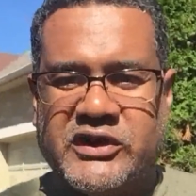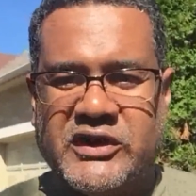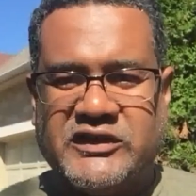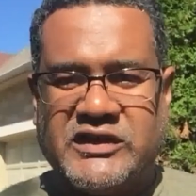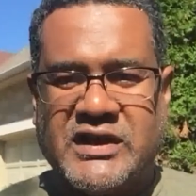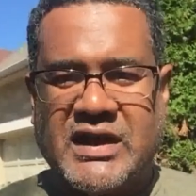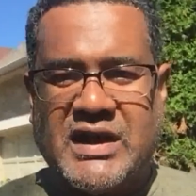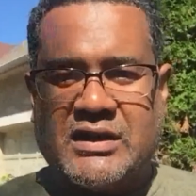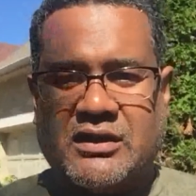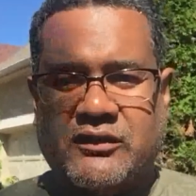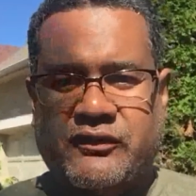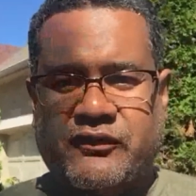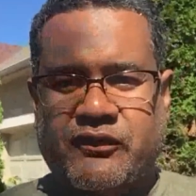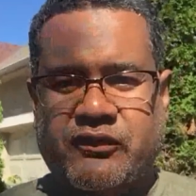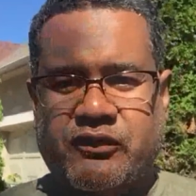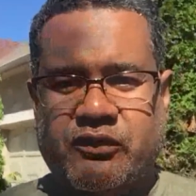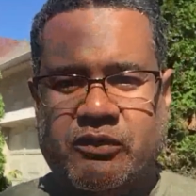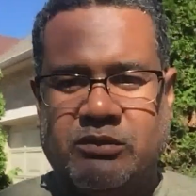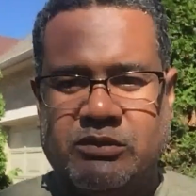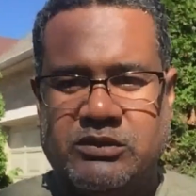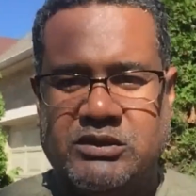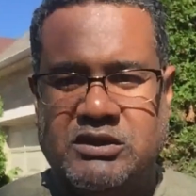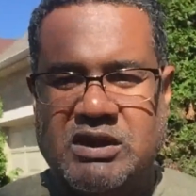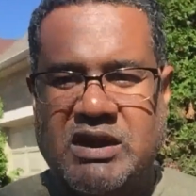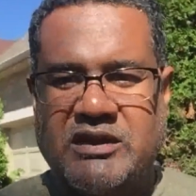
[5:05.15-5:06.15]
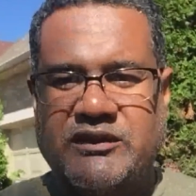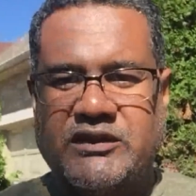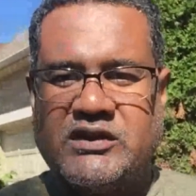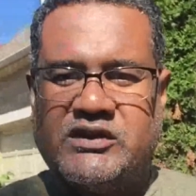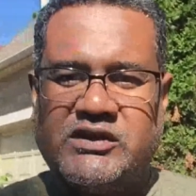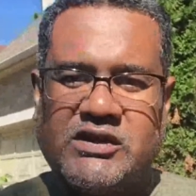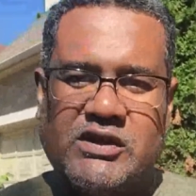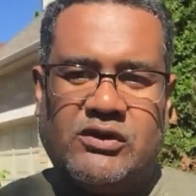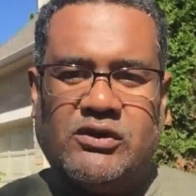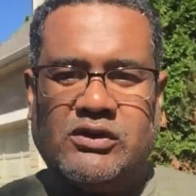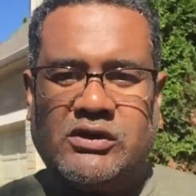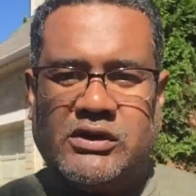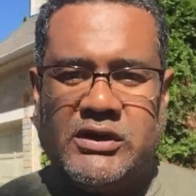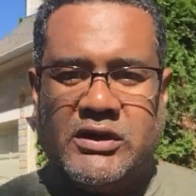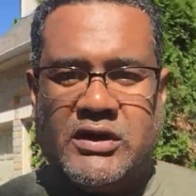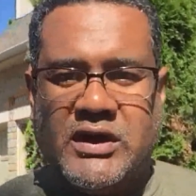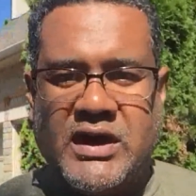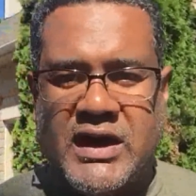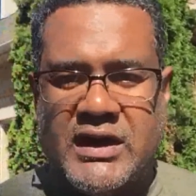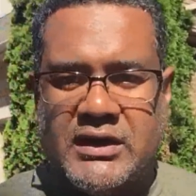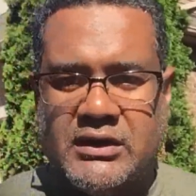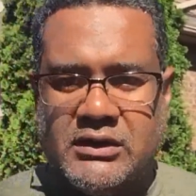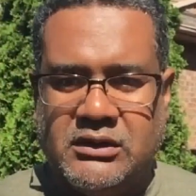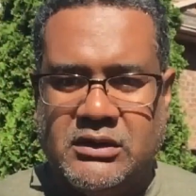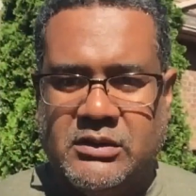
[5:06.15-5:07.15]
I just had, as I said earlier, I
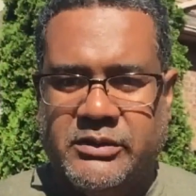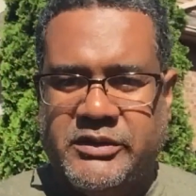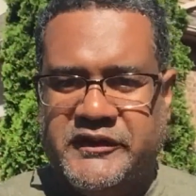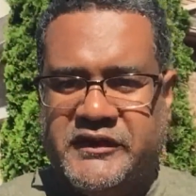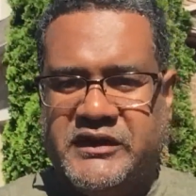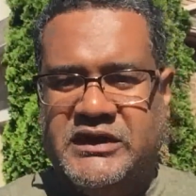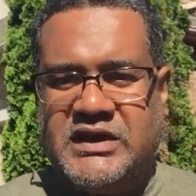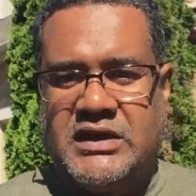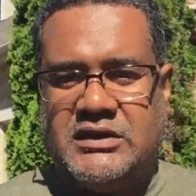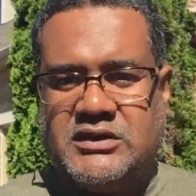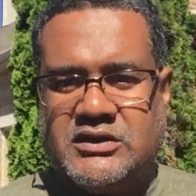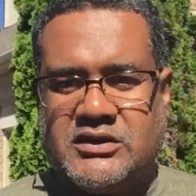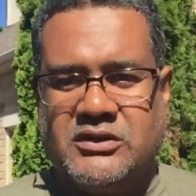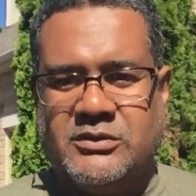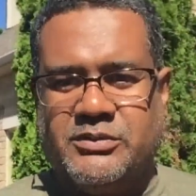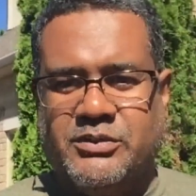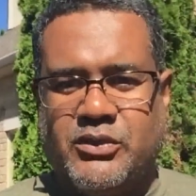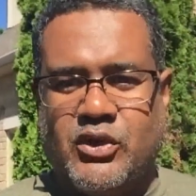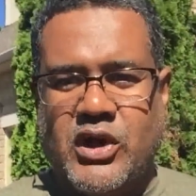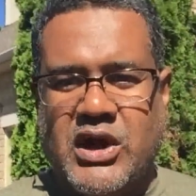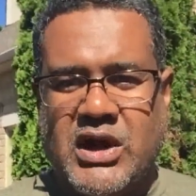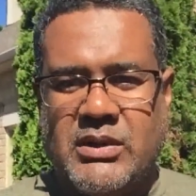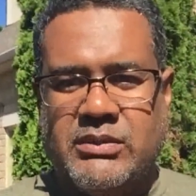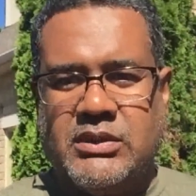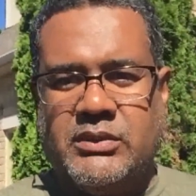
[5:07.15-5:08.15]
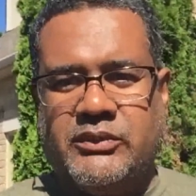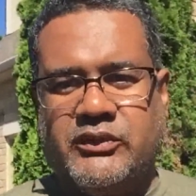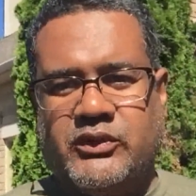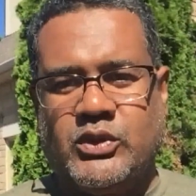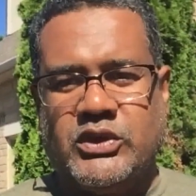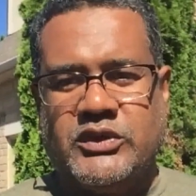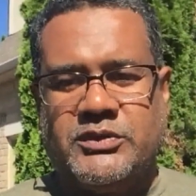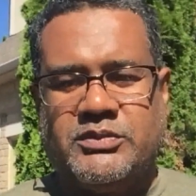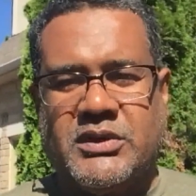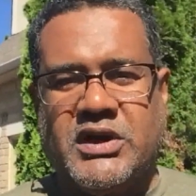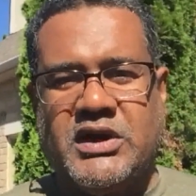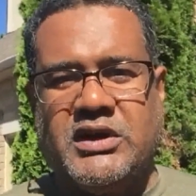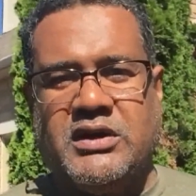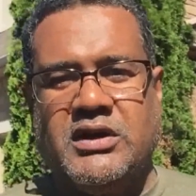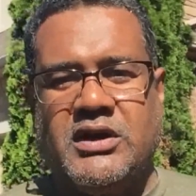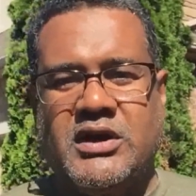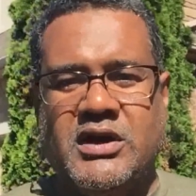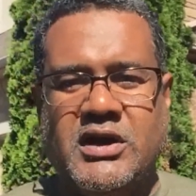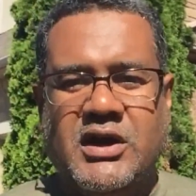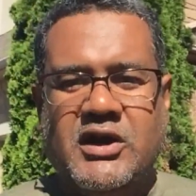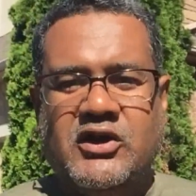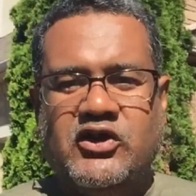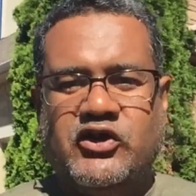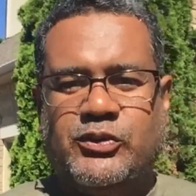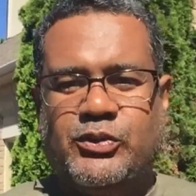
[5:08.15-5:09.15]
had a little bit of technical problems with my
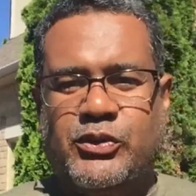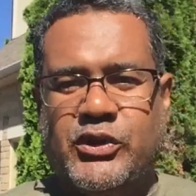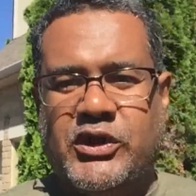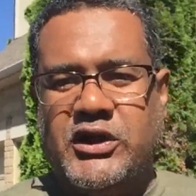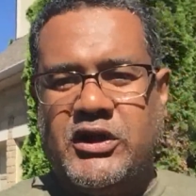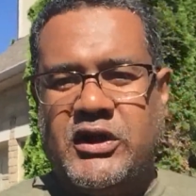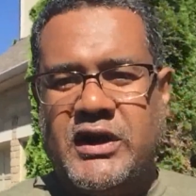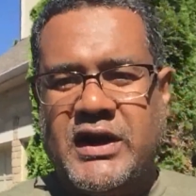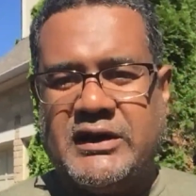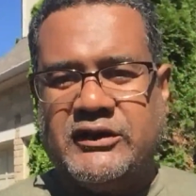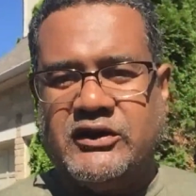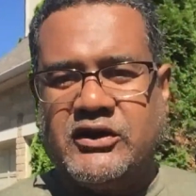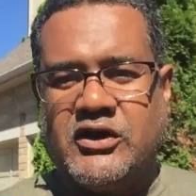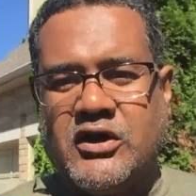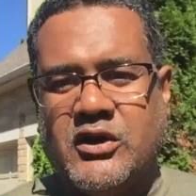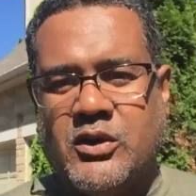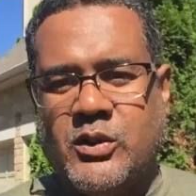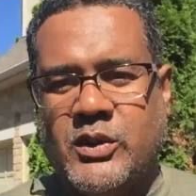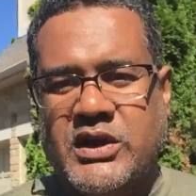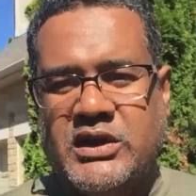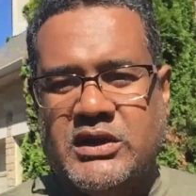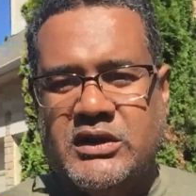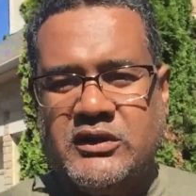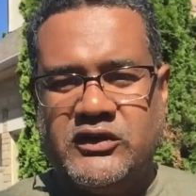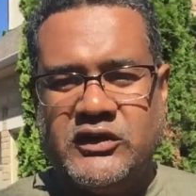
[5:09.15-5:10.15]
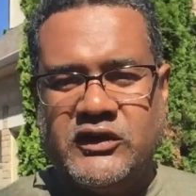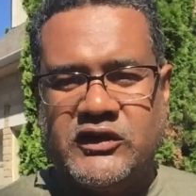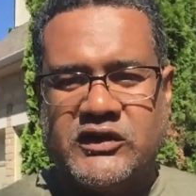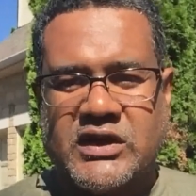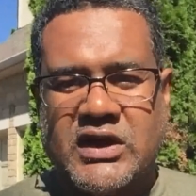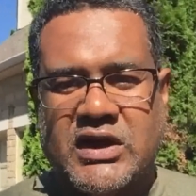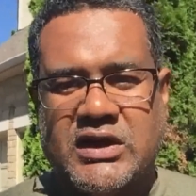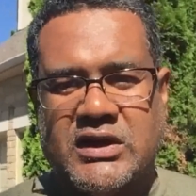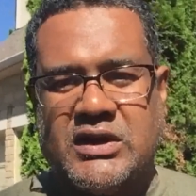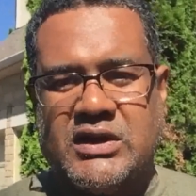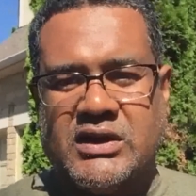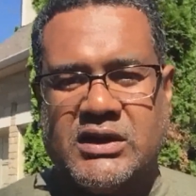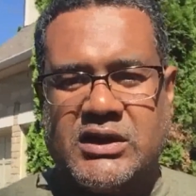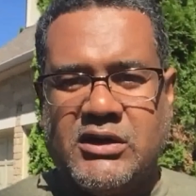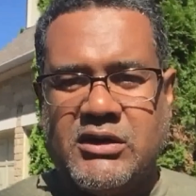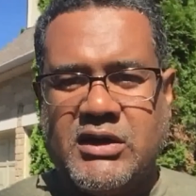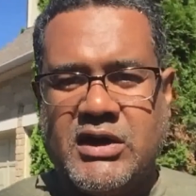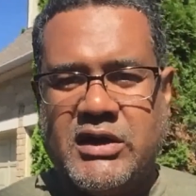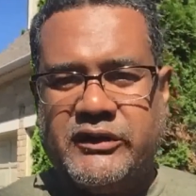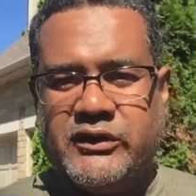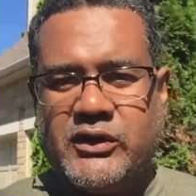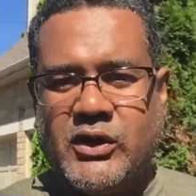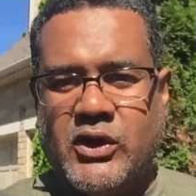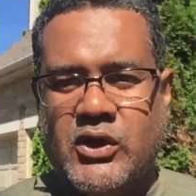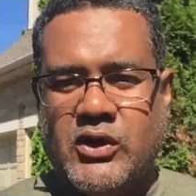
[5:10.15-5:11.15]
sprayer. Had to go in and just kind of clear
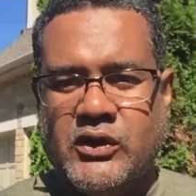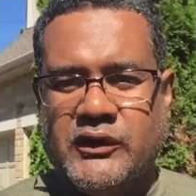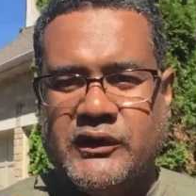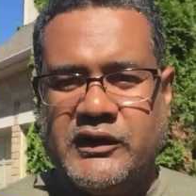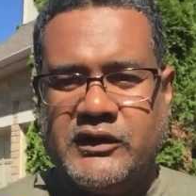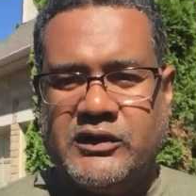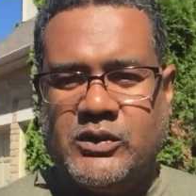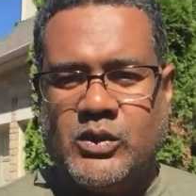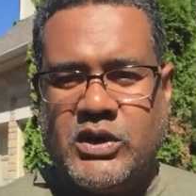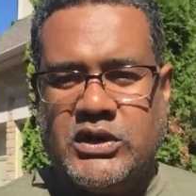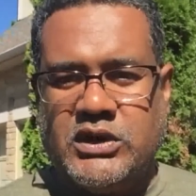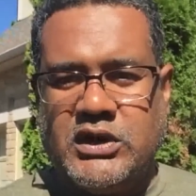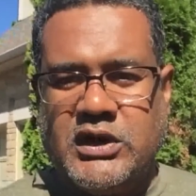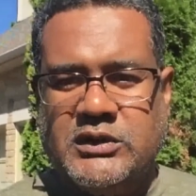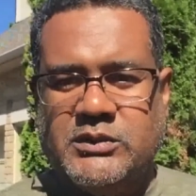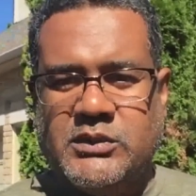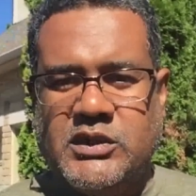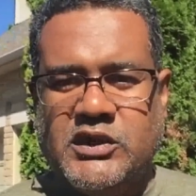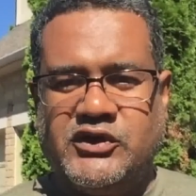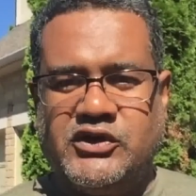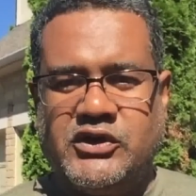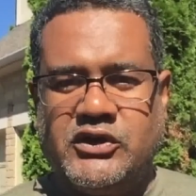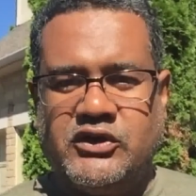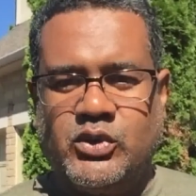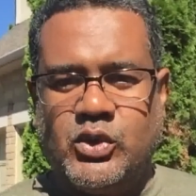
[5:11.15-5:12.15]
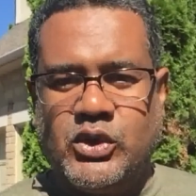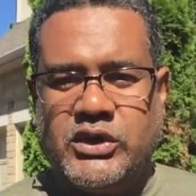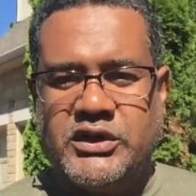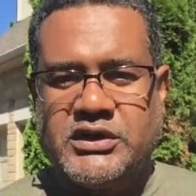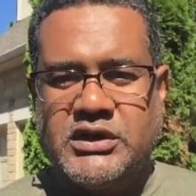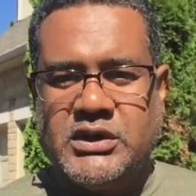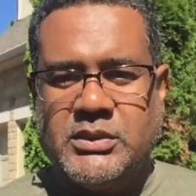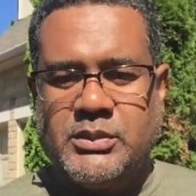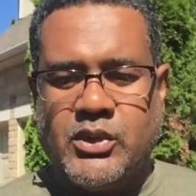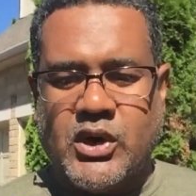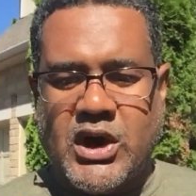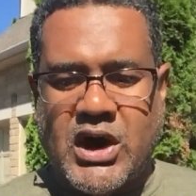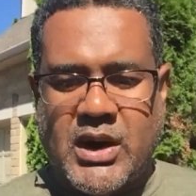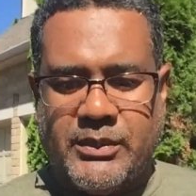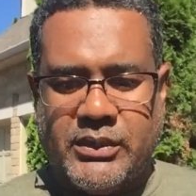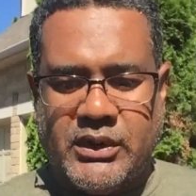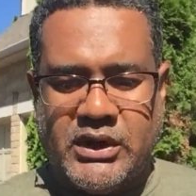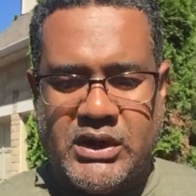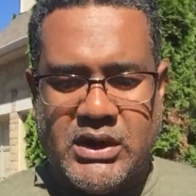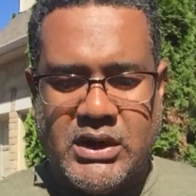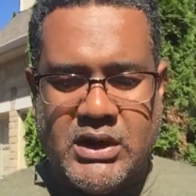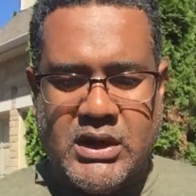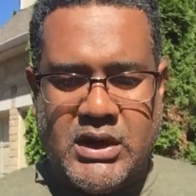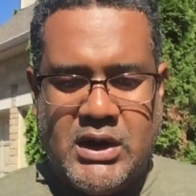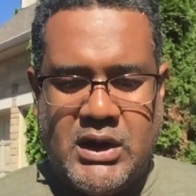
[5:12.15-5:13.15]
out the hoses and whatnot to make sure it's working properly.